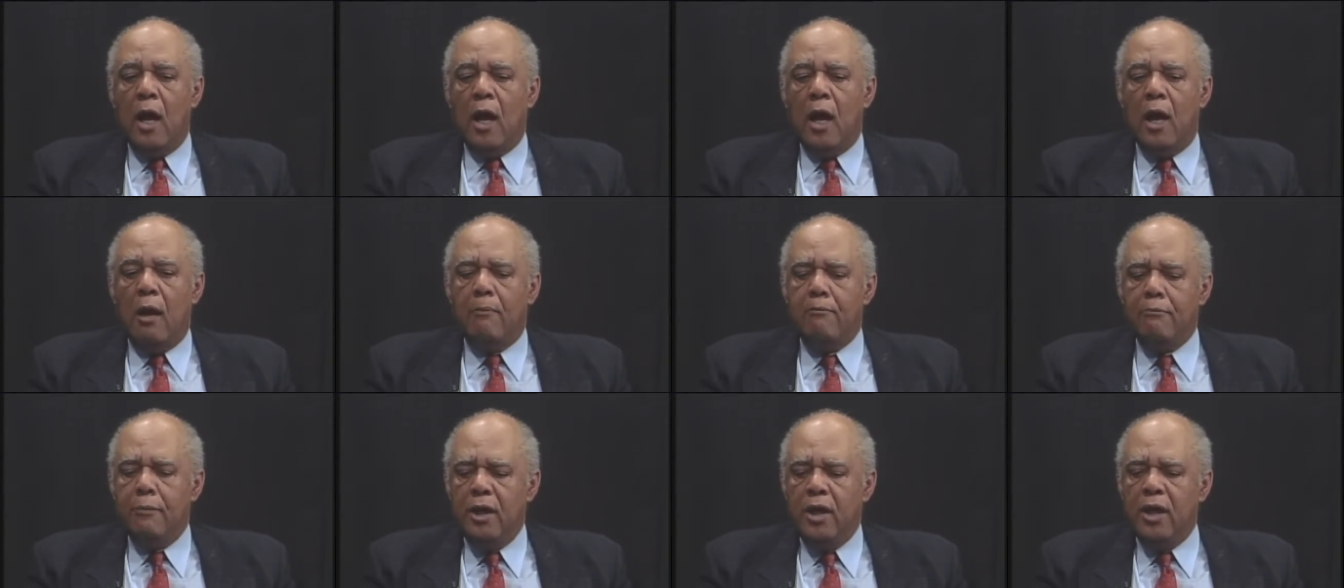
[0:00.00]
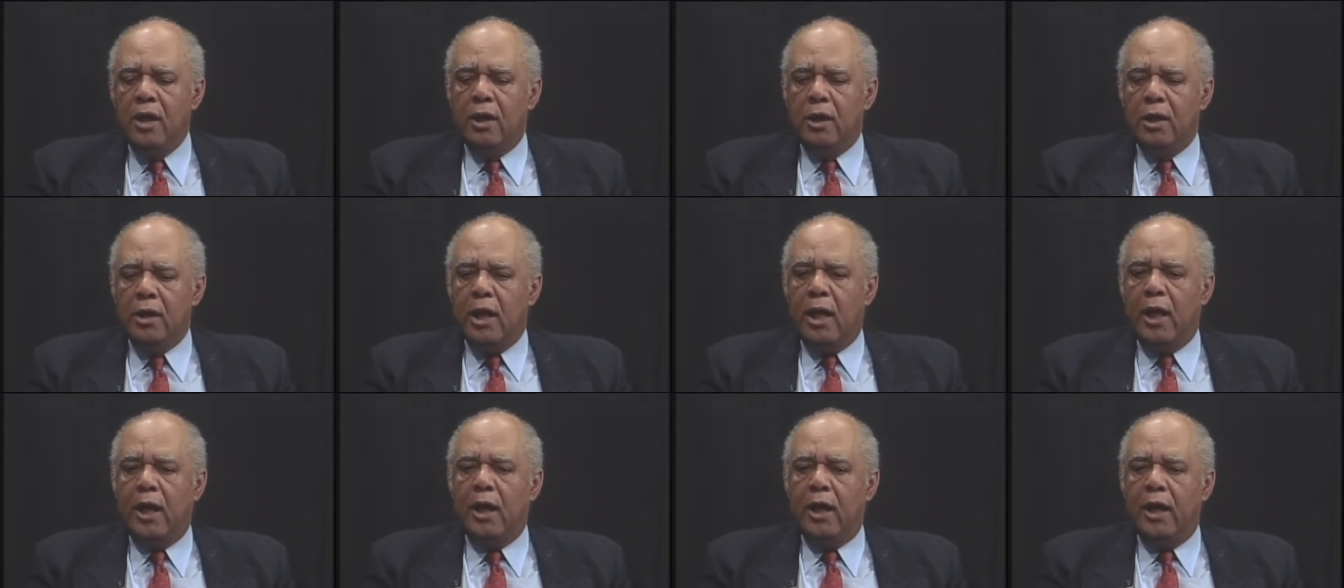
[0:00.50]
$1 million
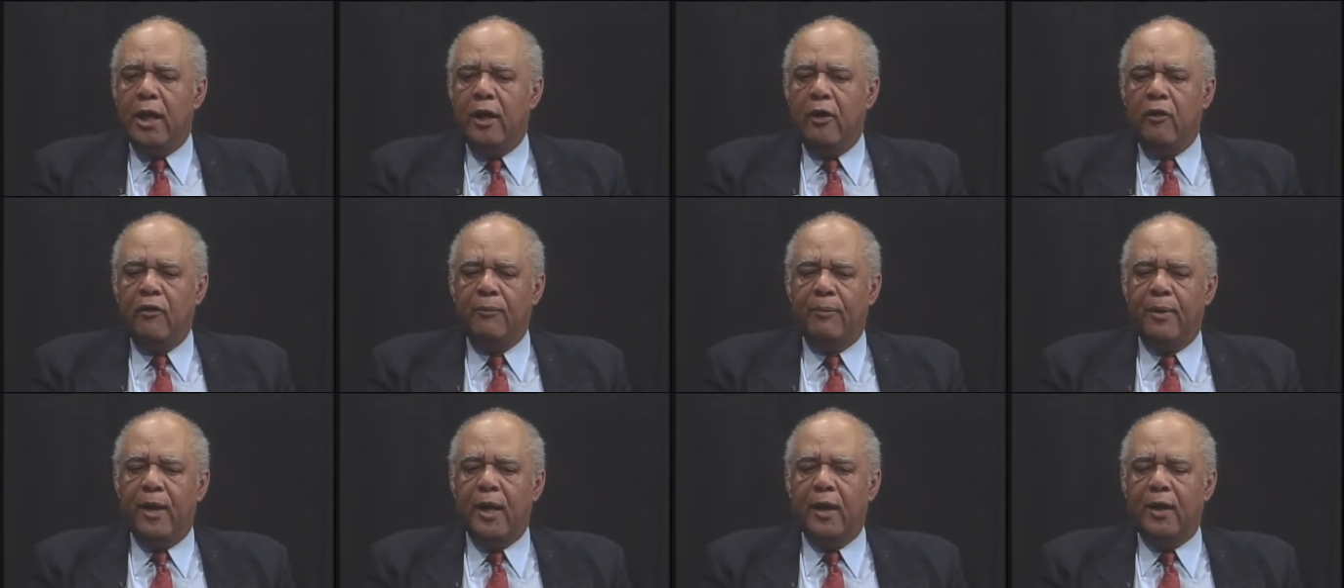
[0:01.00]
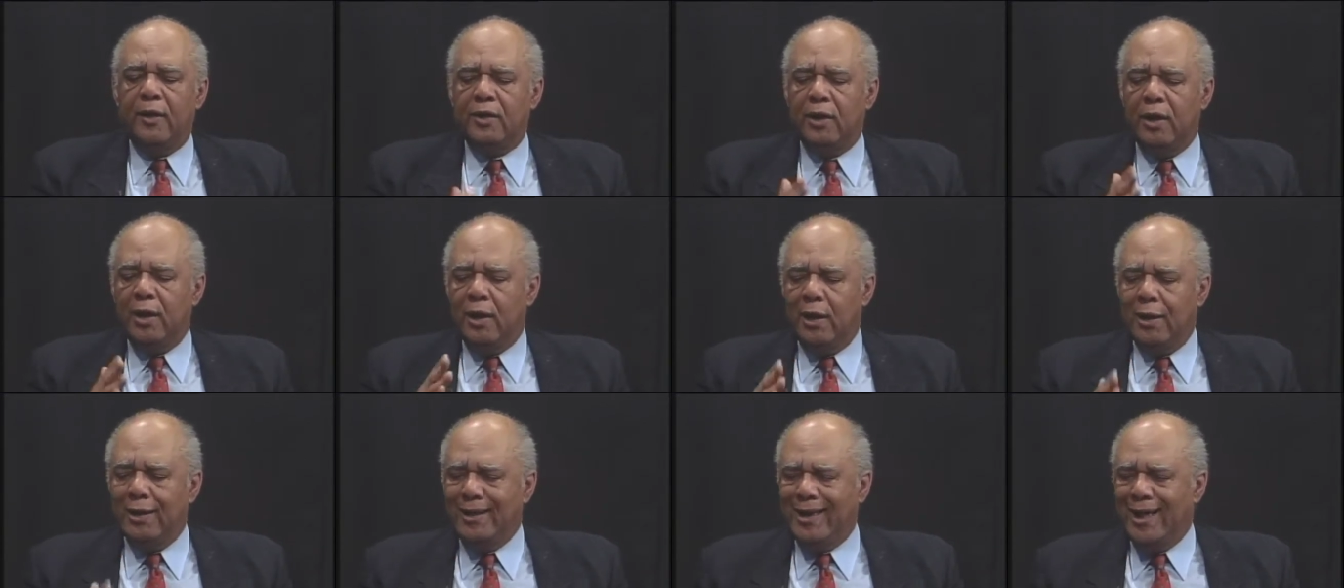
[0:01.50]
health policy
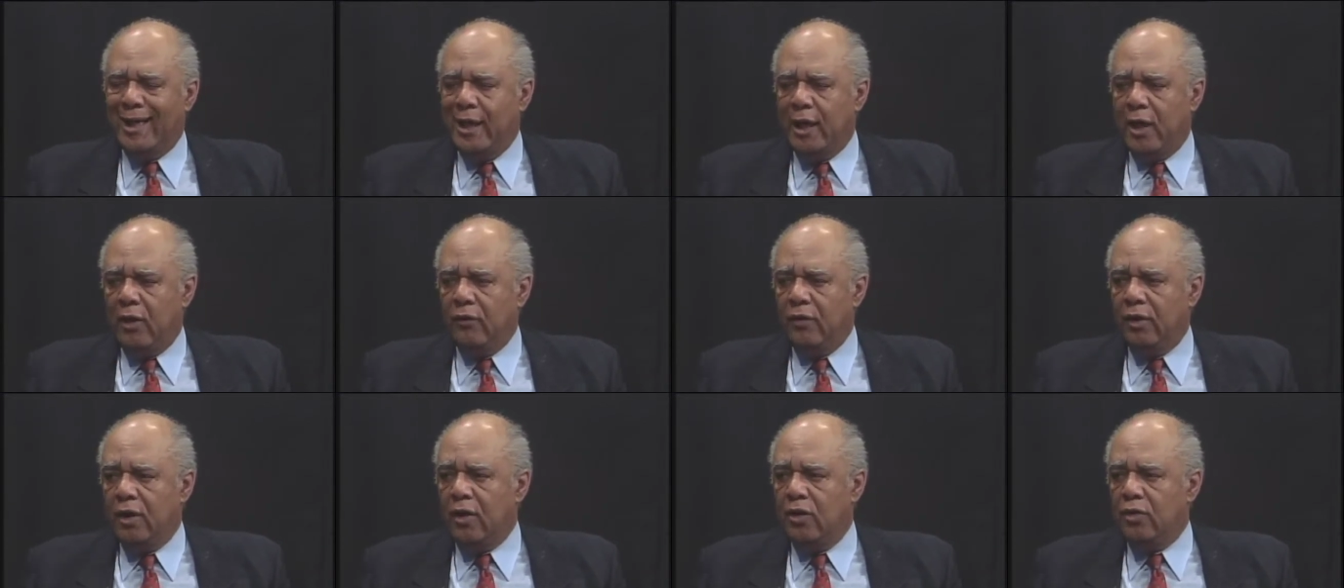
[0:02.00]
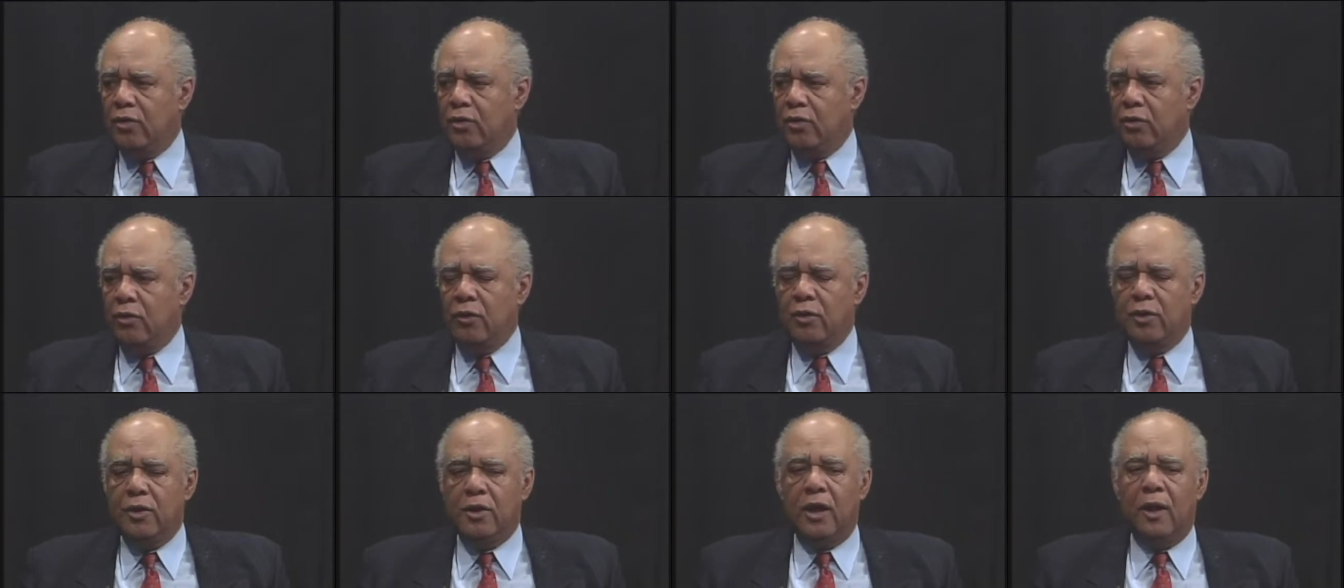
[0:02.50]
and cut out the
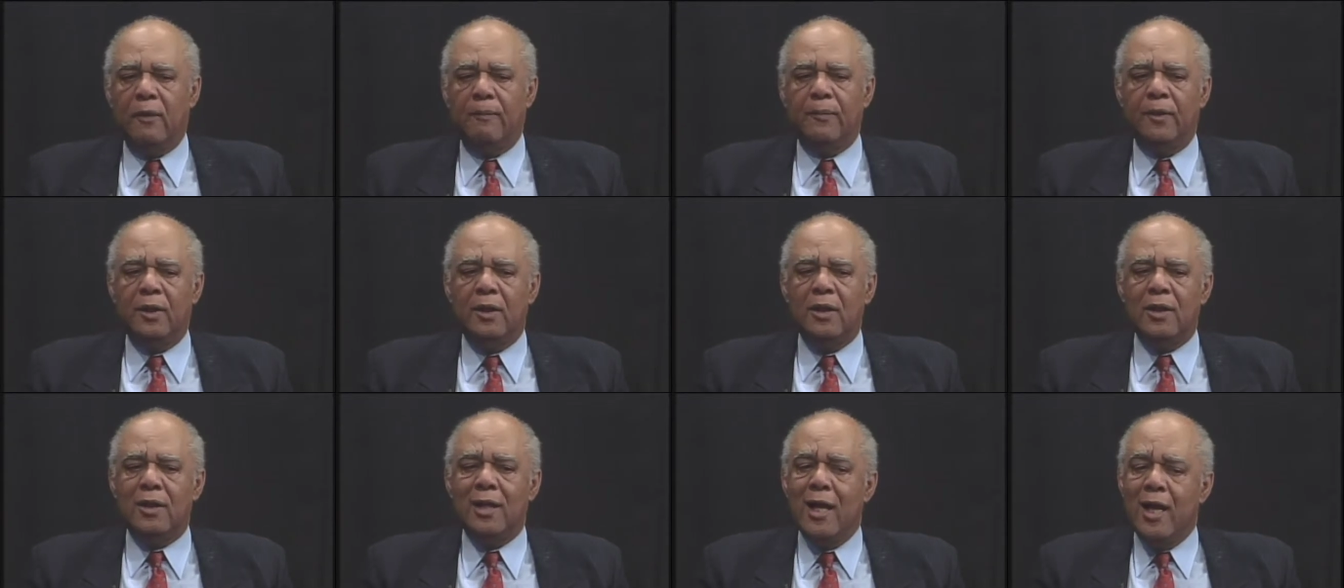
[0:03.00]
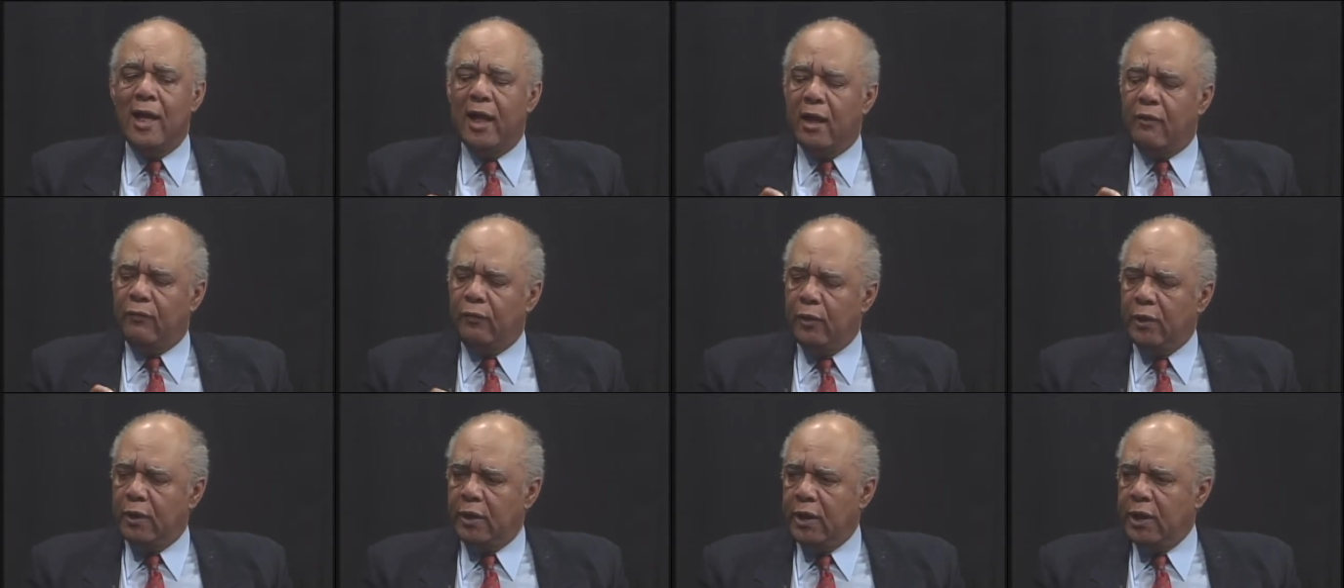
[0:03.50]
insurance companies if
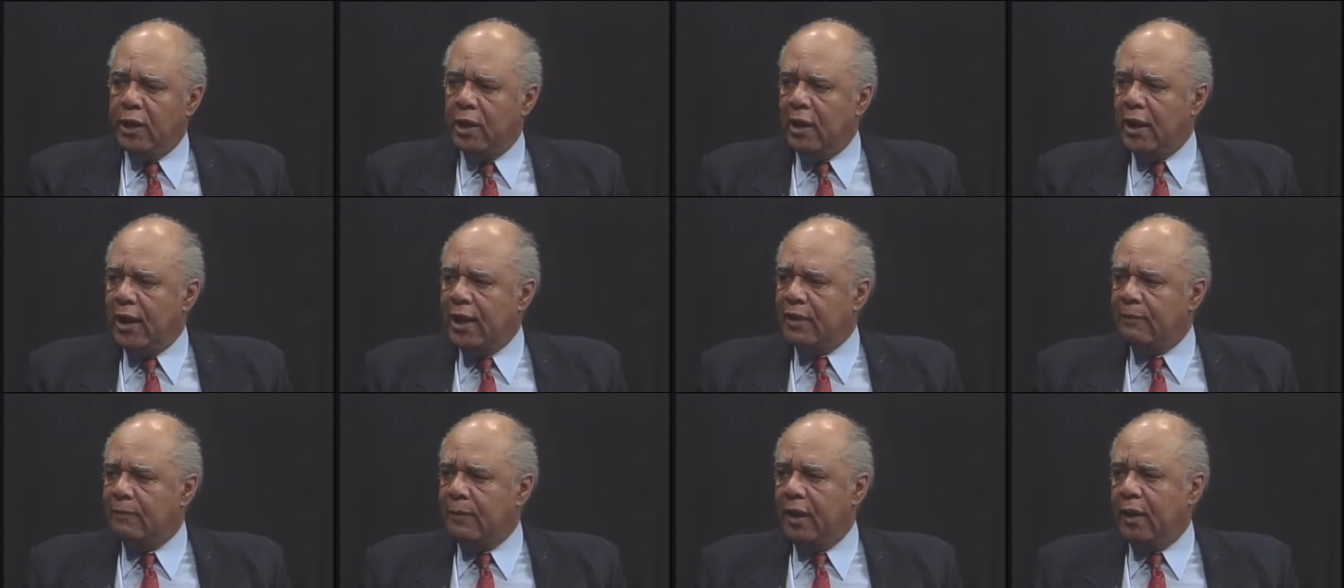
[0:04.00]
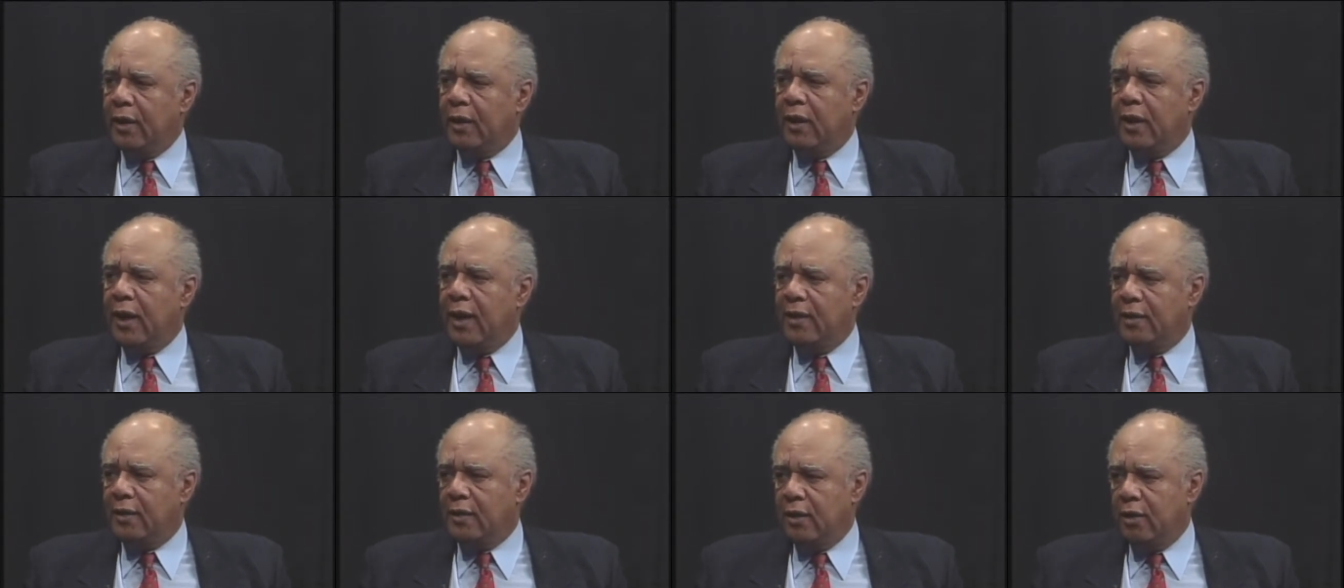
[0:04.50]
we legalize,
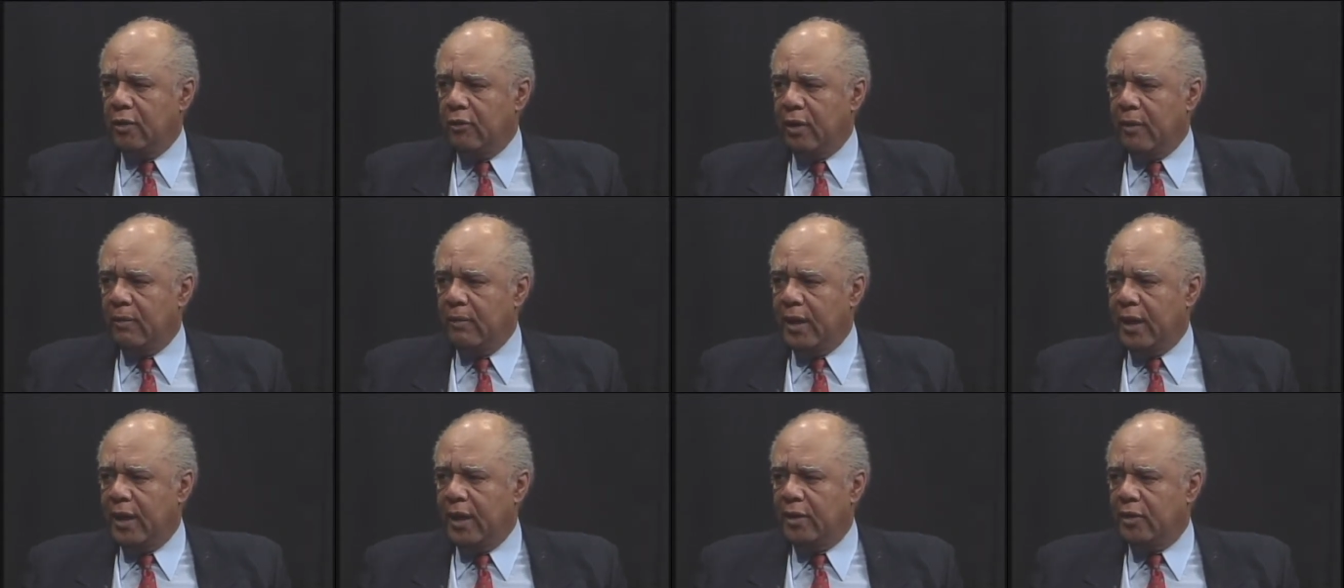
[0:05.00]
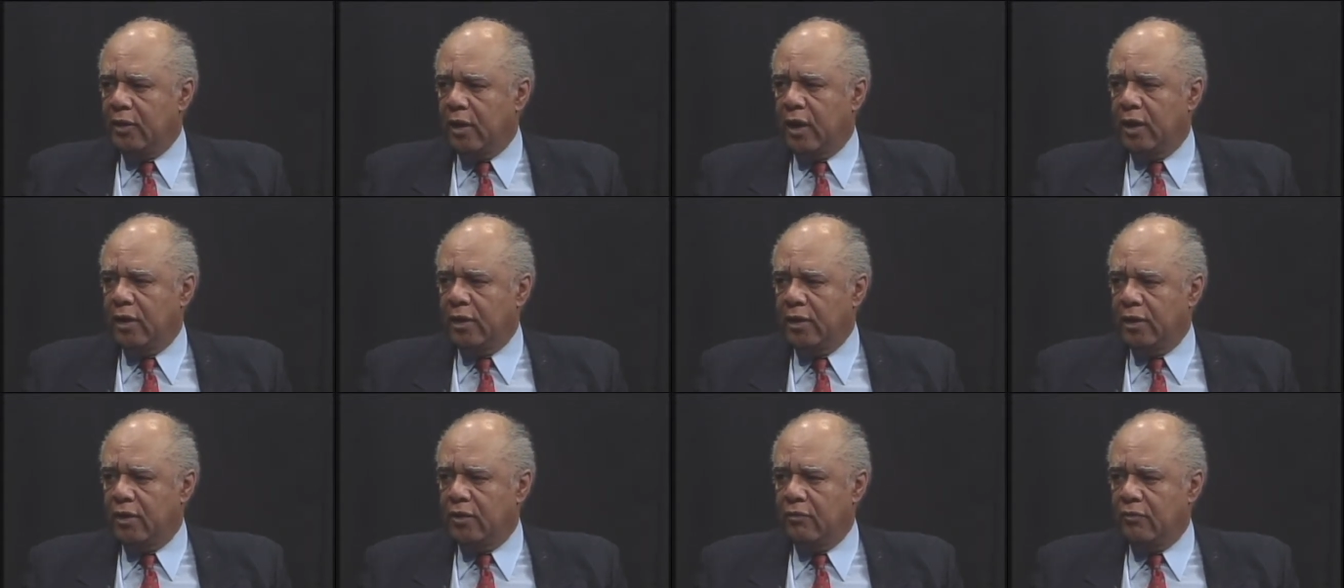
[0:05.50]
medicalize, and decriminalize all of
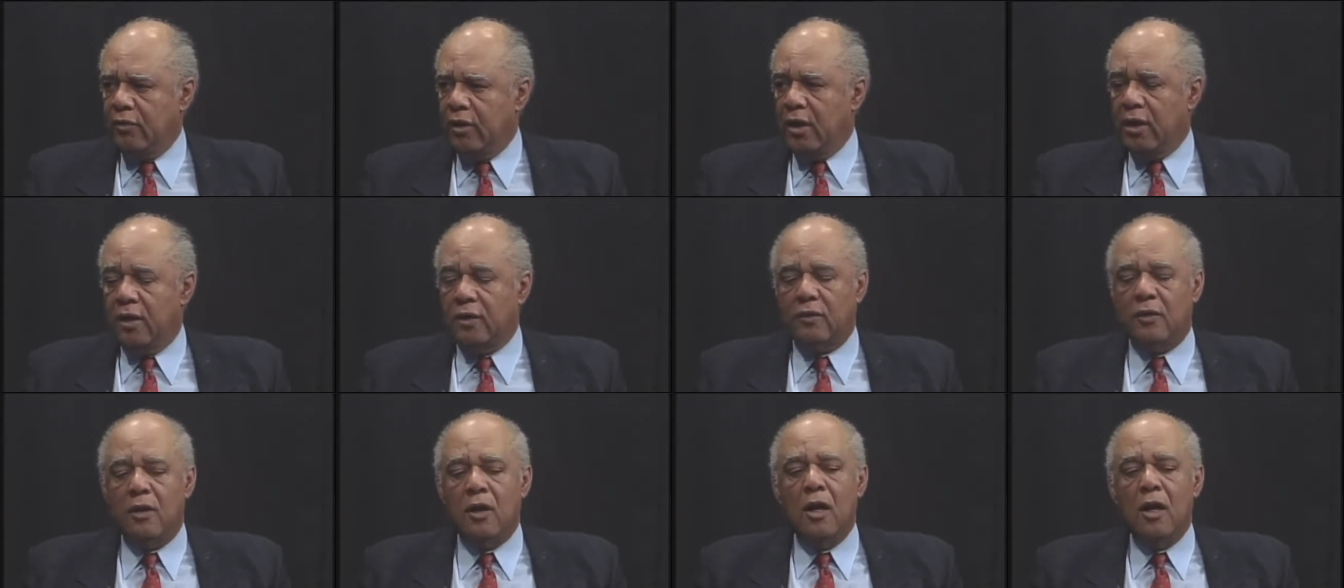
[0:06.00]
these drugs.